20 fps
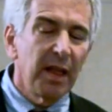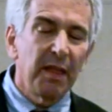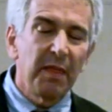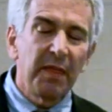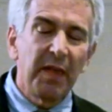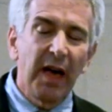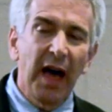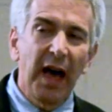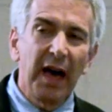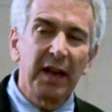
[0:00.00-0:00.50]

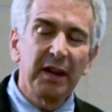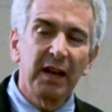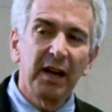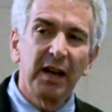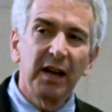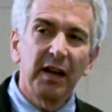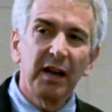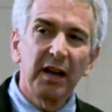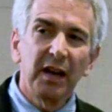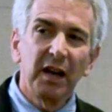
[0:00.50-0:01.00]
that
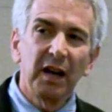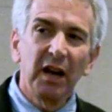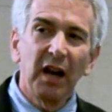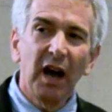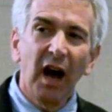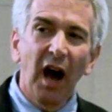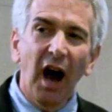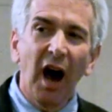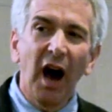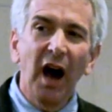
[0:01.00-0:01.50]

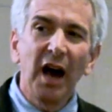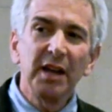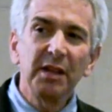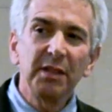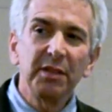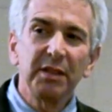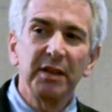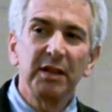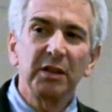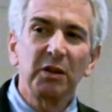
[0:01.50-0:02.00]
I
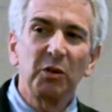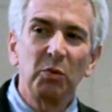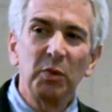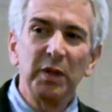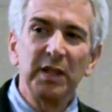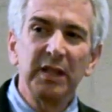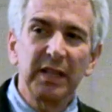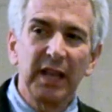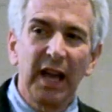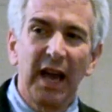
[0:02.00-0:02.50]
think
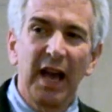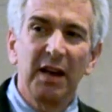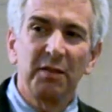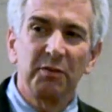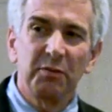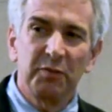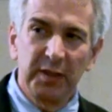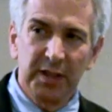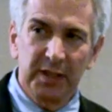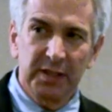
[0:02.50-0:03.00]
we can
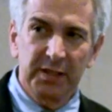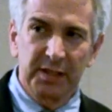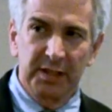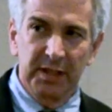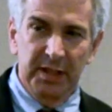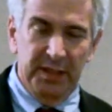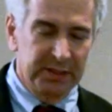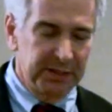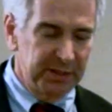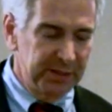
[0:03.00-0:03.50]
fix
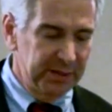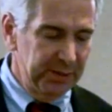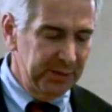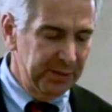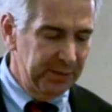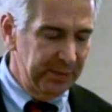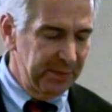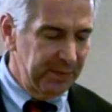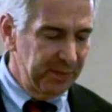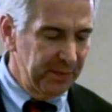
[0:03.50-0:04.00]
this.
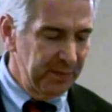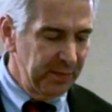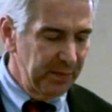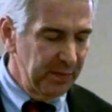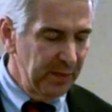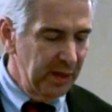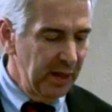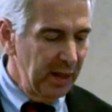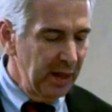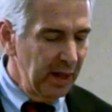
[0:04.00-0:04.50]

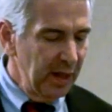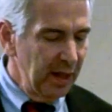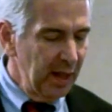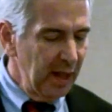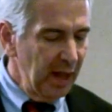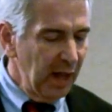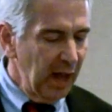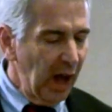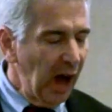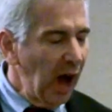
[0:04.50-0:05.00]

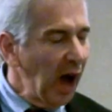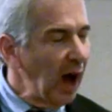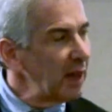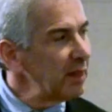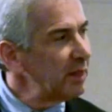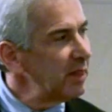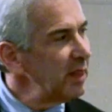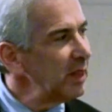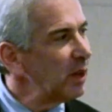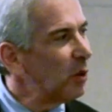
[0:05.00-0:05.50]
I
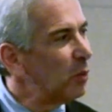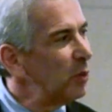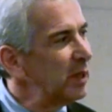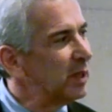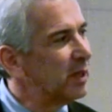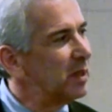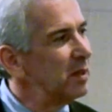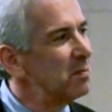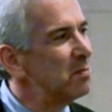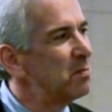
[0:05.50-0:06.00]
think we
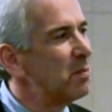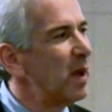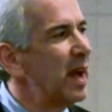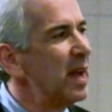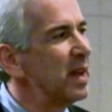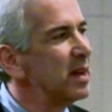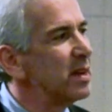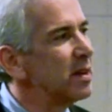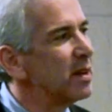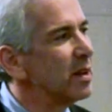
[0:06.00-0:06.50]
can
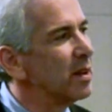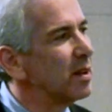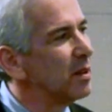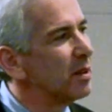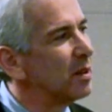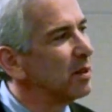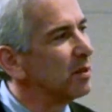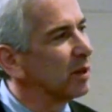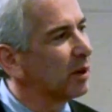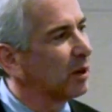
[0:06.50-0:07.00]
bend
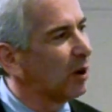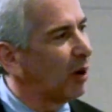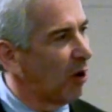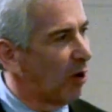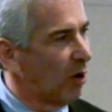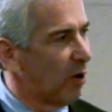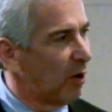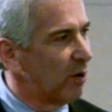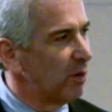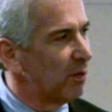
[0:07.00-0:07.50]
the
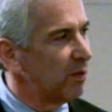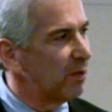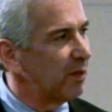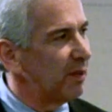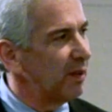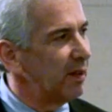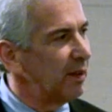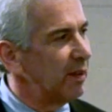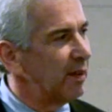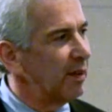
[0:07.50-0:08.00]
curve
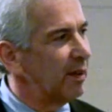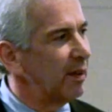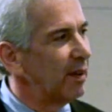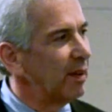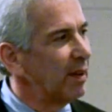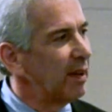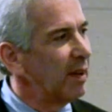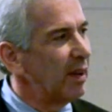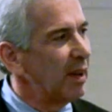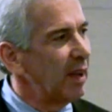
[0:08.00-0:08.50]

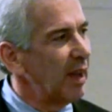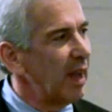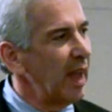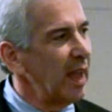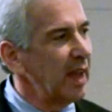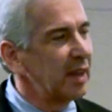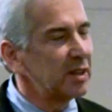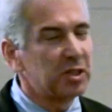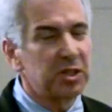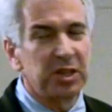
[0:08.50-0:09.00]

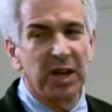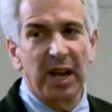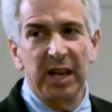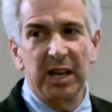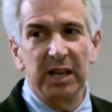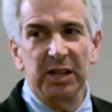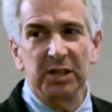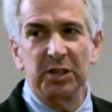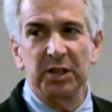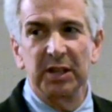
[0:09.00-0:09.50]
and
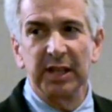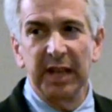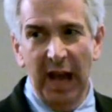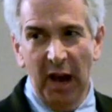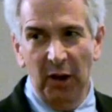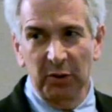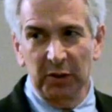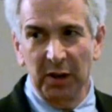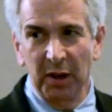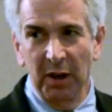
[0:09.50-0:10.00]
change the
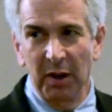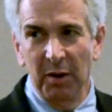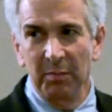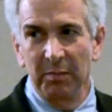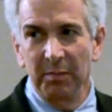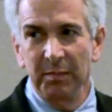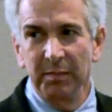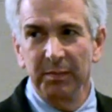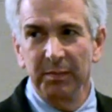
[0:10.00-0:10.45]
outcome.